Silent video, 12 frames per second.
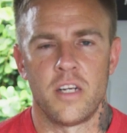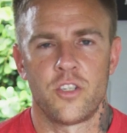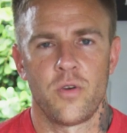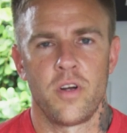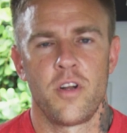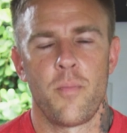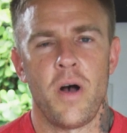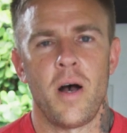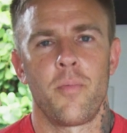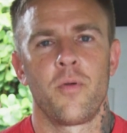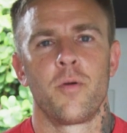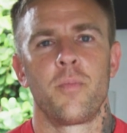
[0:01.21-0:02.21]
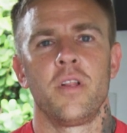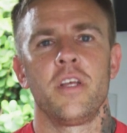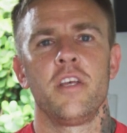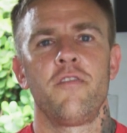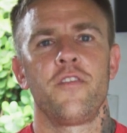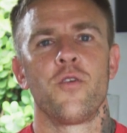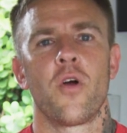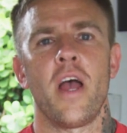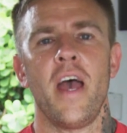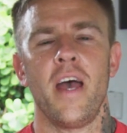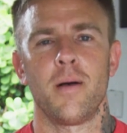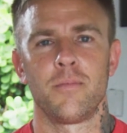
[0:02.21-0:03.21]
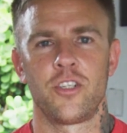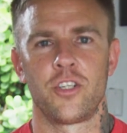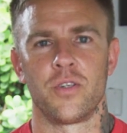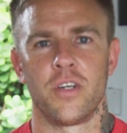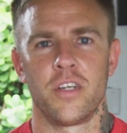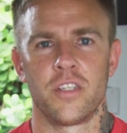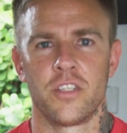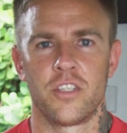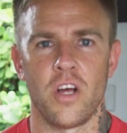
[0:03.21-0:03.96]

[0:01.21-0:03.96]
Contrary to popular belief, your hamstrings